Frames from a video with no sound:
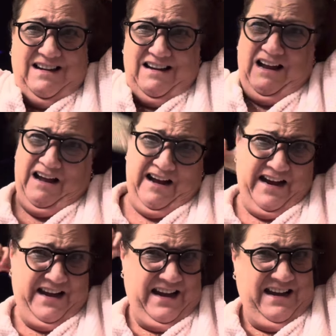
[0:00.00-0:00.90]

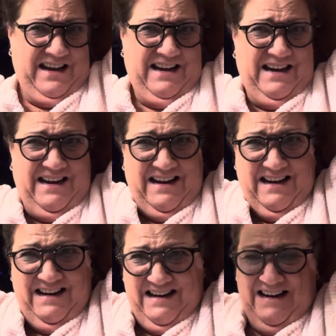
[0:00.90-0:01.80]
I
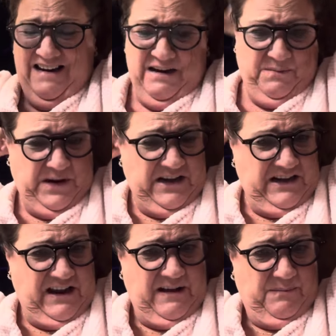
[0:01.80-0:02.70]
pin it
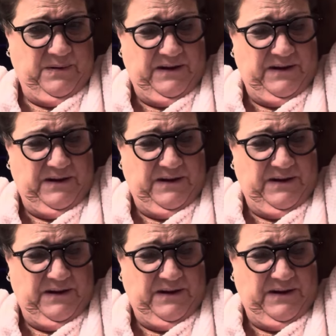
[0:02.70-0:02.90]
up